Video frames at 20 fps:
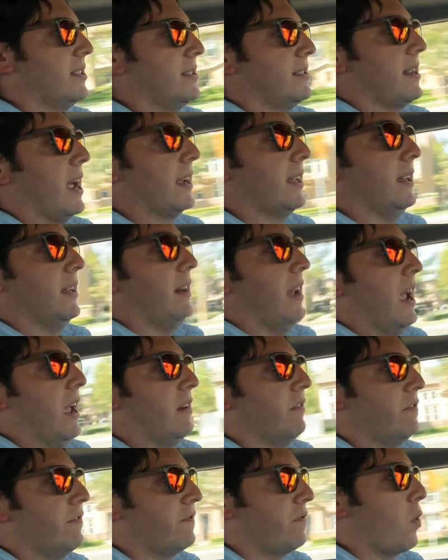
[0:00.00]
second
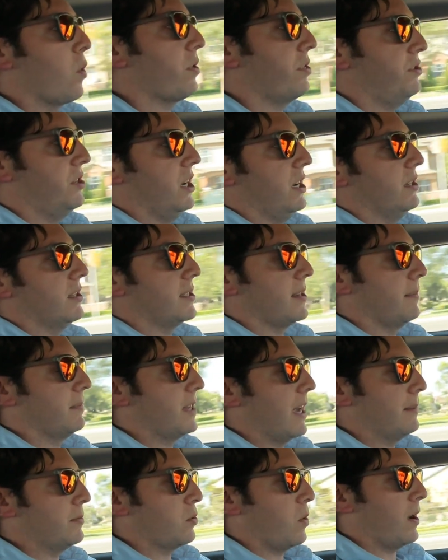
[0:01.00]
and fourth didn't
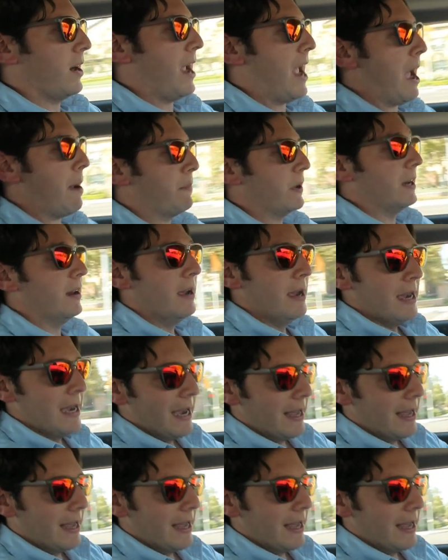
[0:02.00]
sometimes want to happen.